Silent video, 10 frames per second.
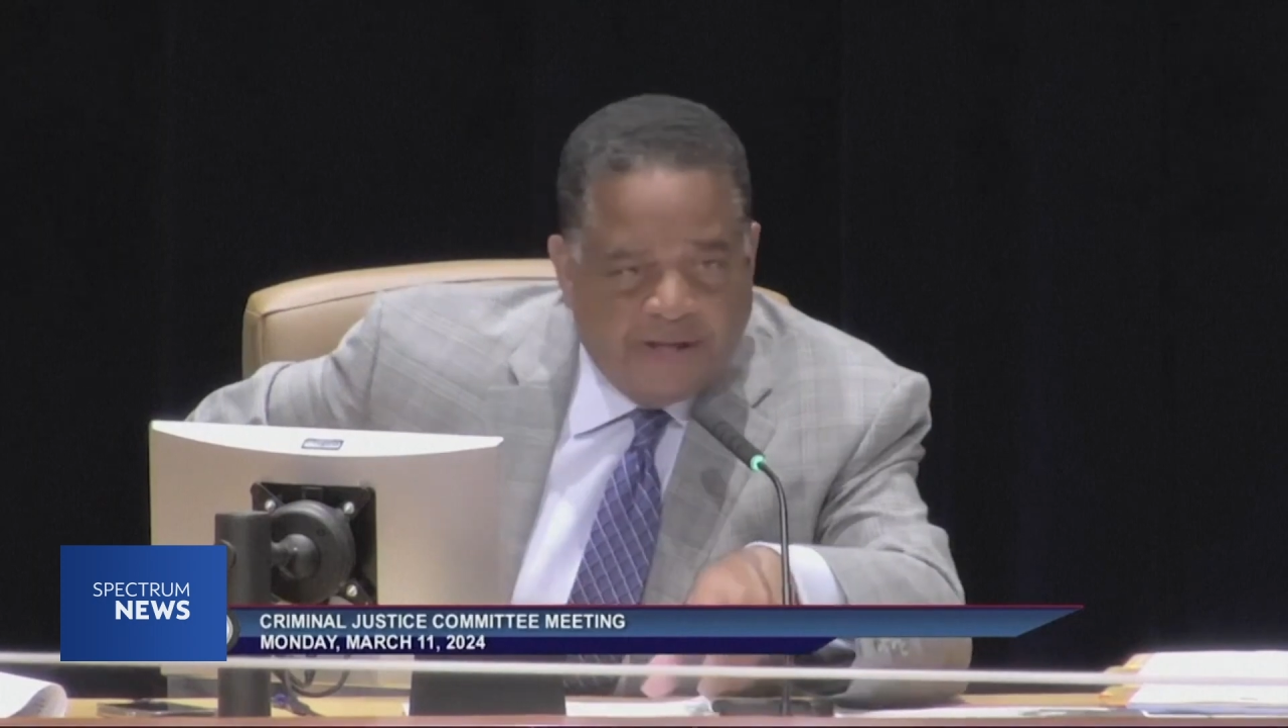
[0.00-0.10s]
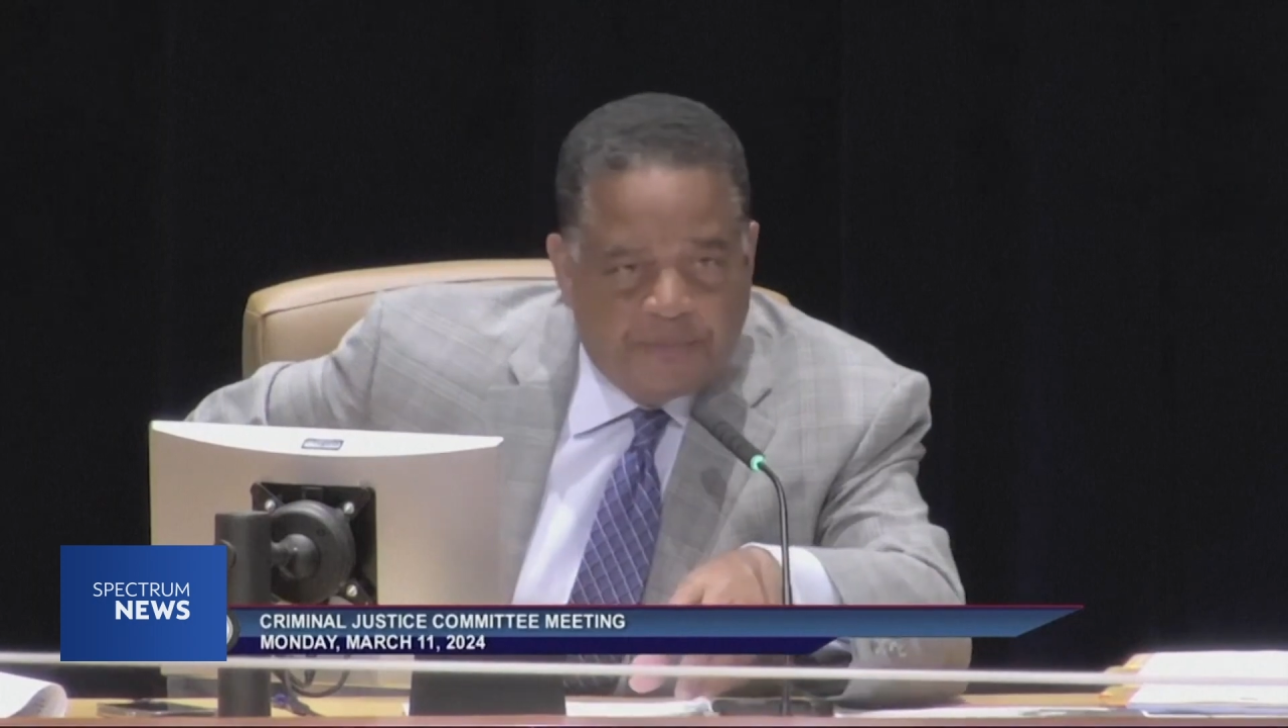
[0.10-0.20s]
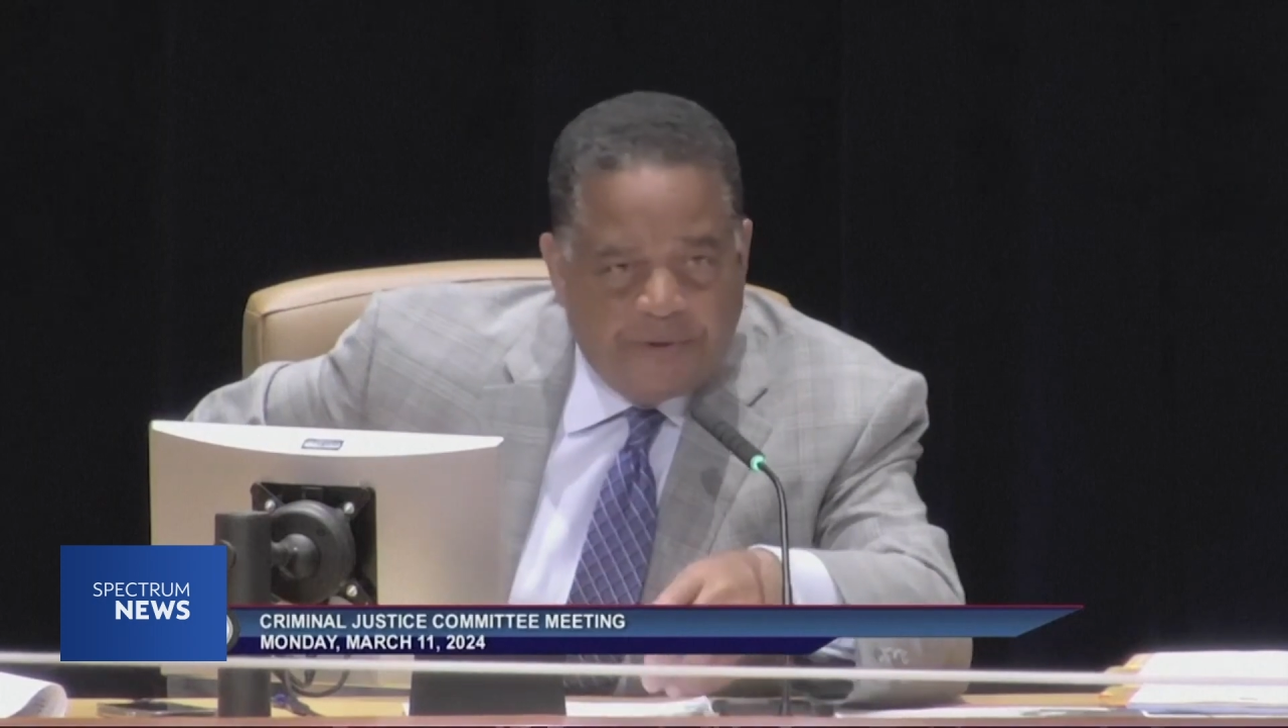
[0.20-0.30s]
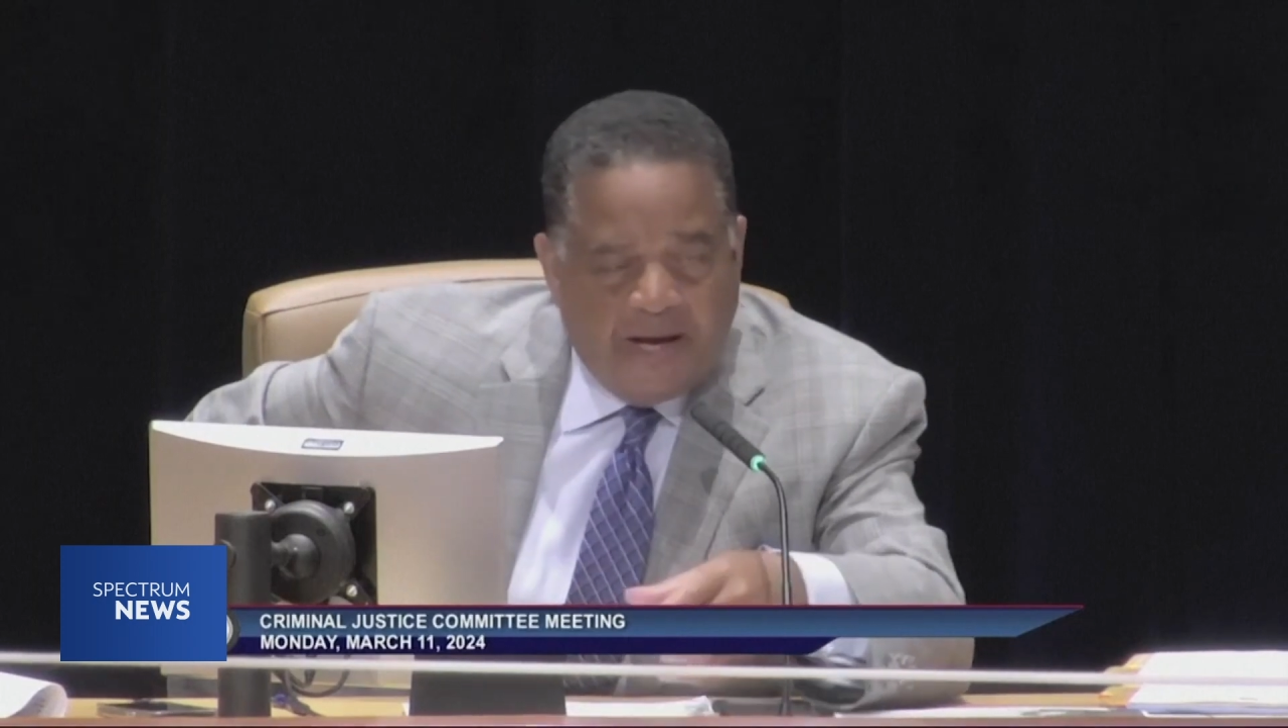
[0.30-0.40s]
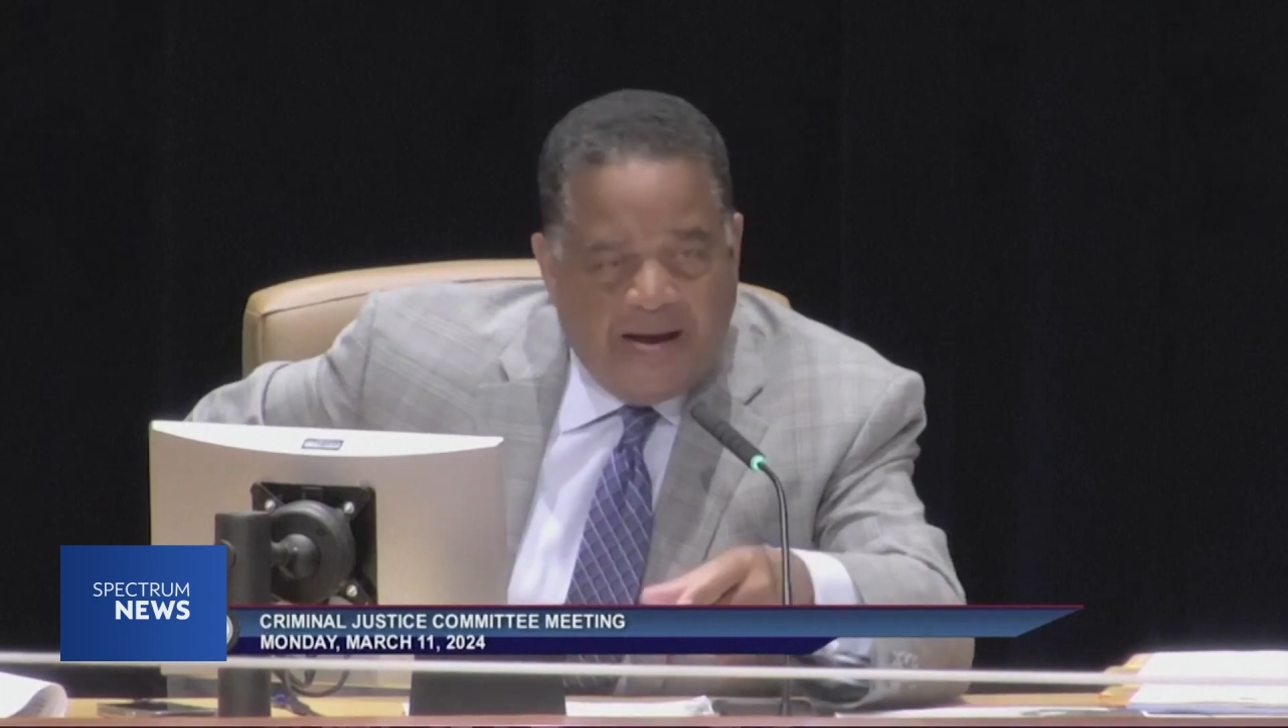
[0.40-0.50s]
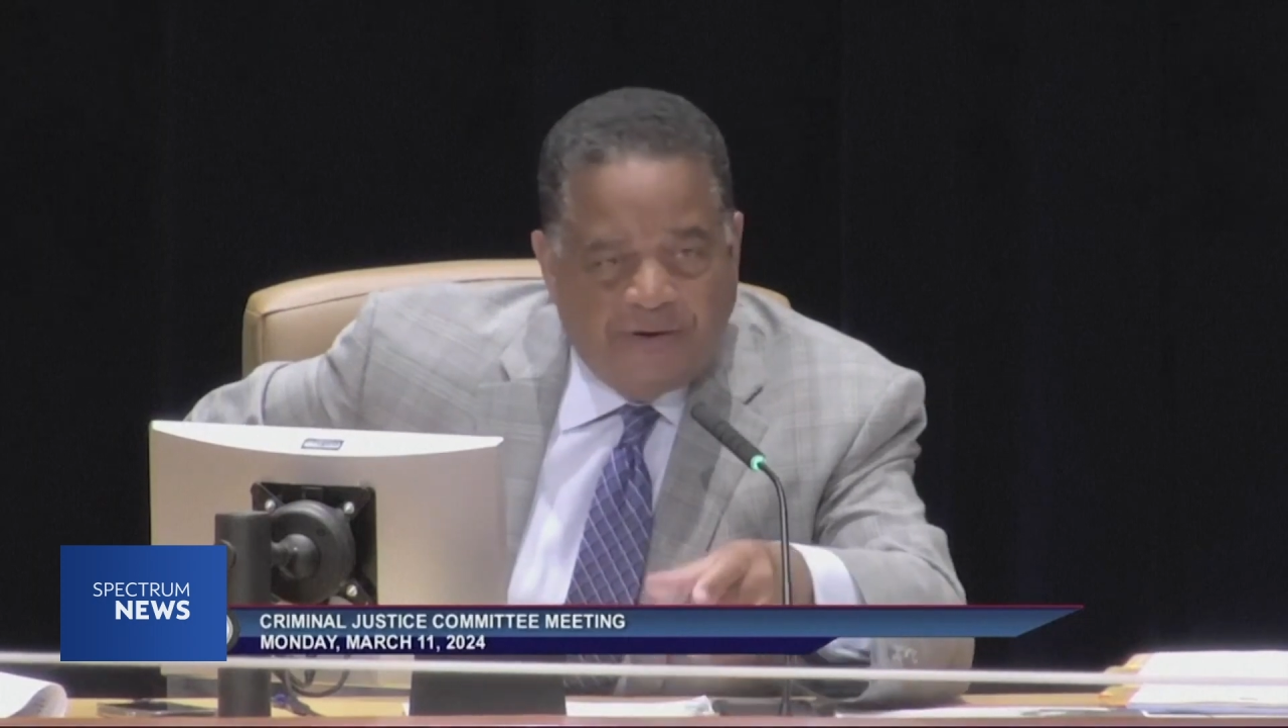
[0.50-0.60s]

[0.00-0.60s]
restroom